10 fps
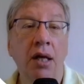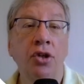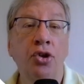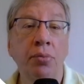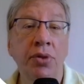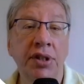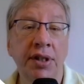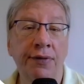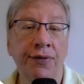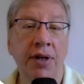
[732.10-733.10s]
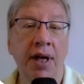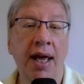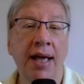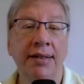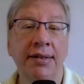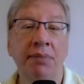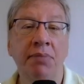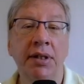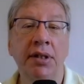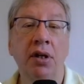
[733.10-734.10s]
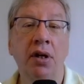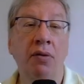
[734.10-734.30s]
The two motifs exhibit